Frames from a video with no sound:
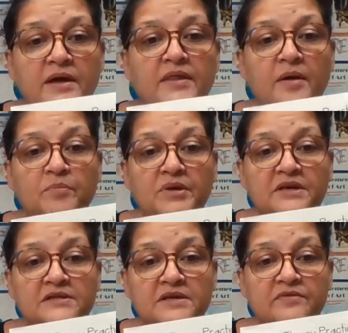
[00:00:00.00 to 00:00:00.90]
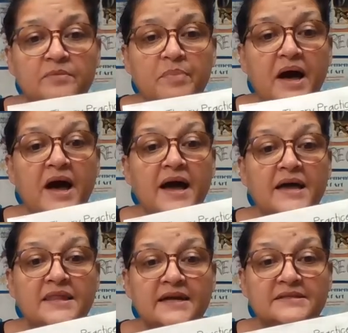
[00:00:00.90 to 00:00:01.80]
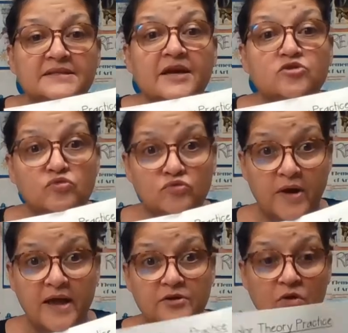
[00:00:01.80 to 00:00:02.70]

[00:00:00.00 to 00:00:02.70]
the piece of the pie that says red